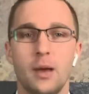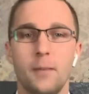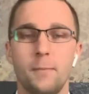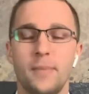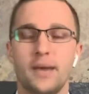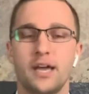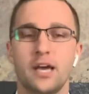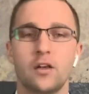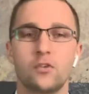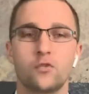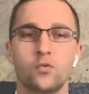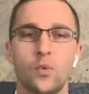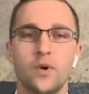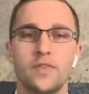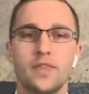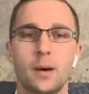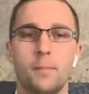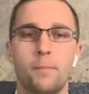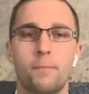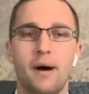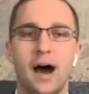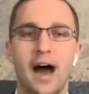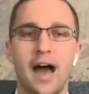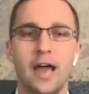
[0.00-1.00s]
because when the
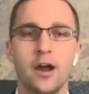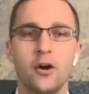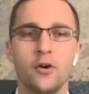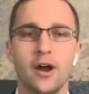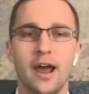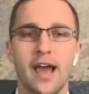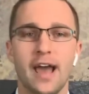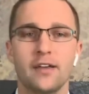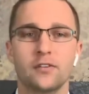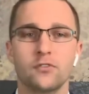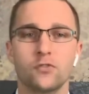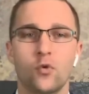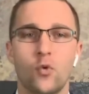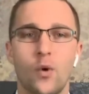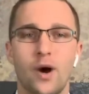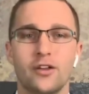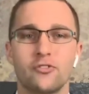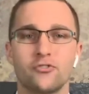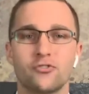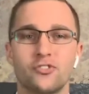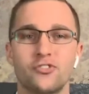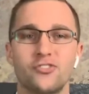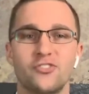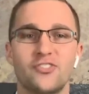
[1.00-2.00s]
buyer asks
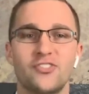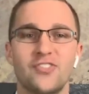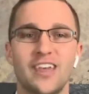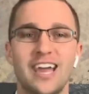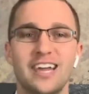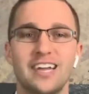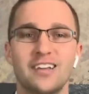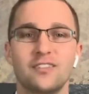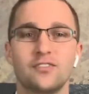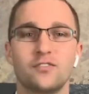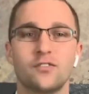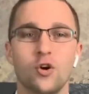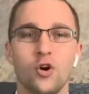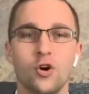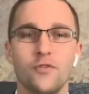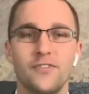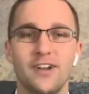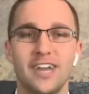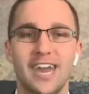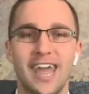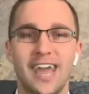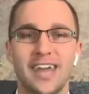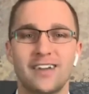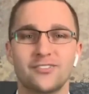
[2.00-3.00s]
questions, they deserve
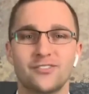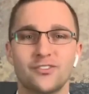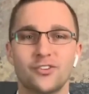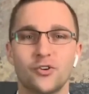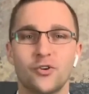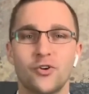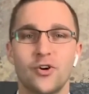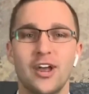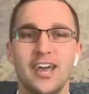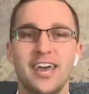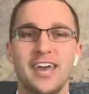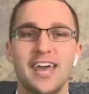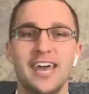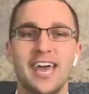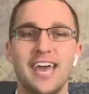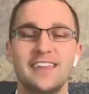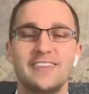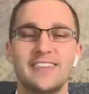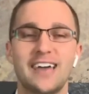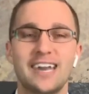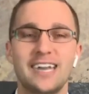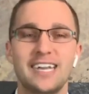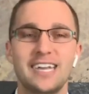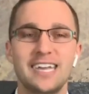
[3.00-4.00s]
an answer and
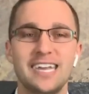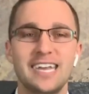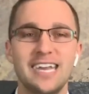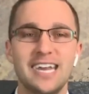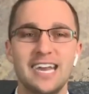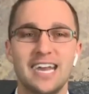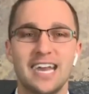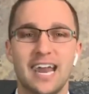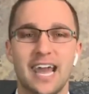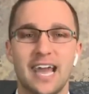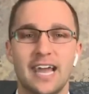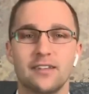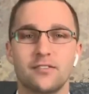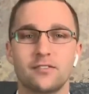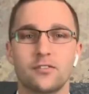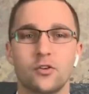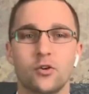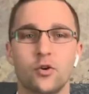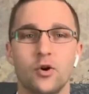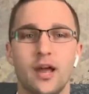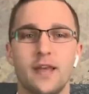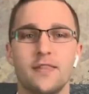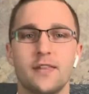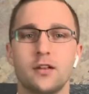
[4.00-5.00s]
they need an
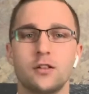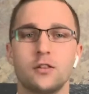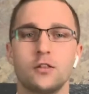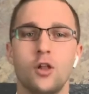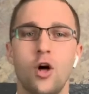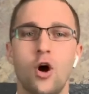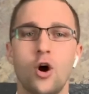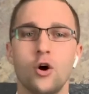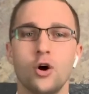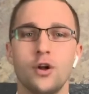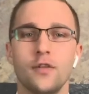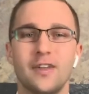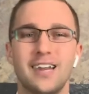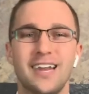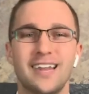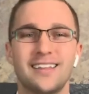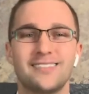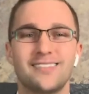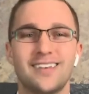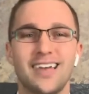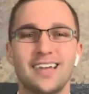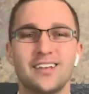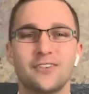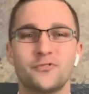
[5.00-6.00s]
answer, and the longer that it
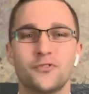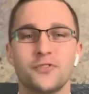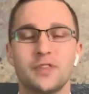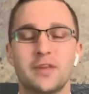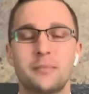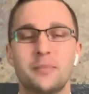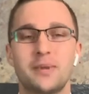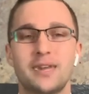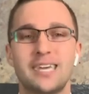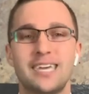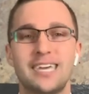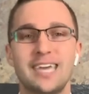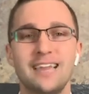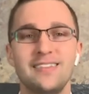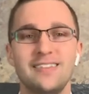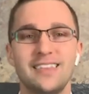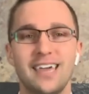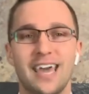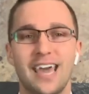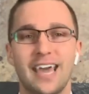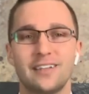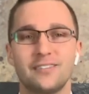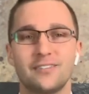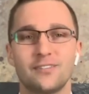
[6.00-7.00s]
takes for them to get
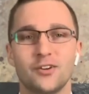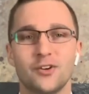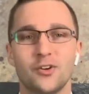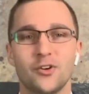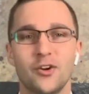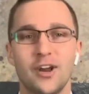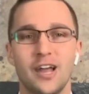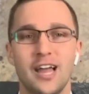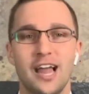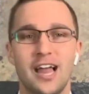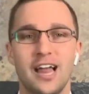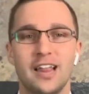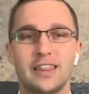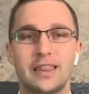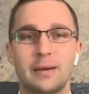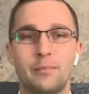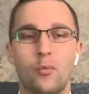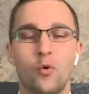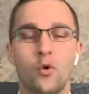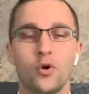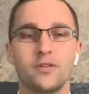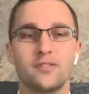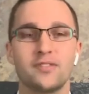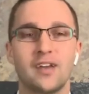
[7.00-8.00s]
the answer, the
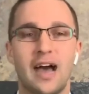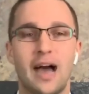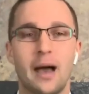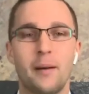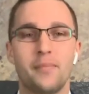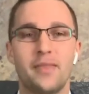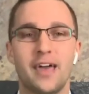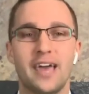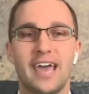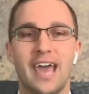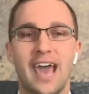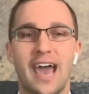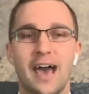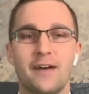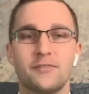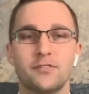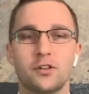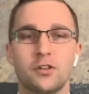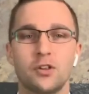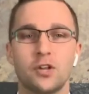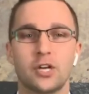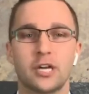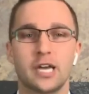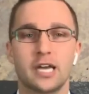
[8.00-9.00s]
more time they have to
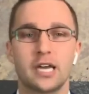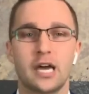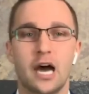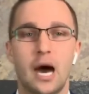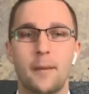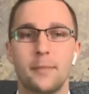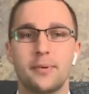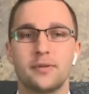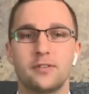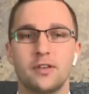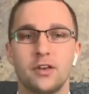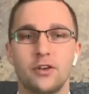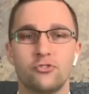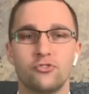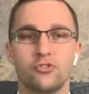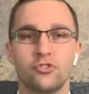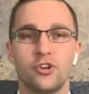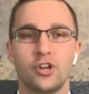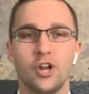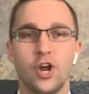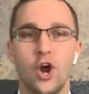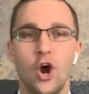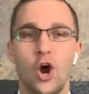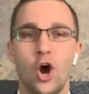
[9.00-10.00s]
look at
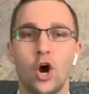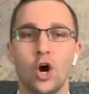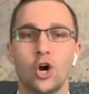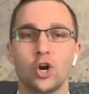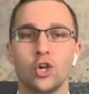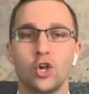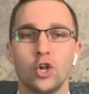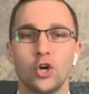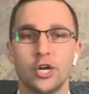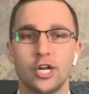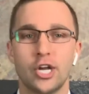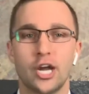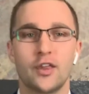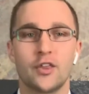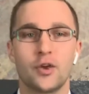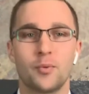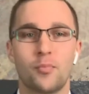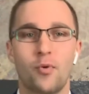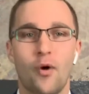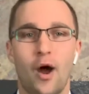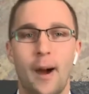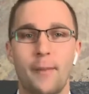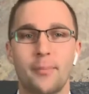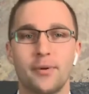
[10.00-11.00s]
competition or look at other
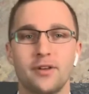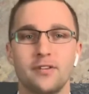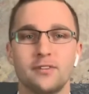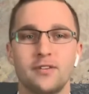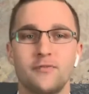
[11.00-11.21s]
properties.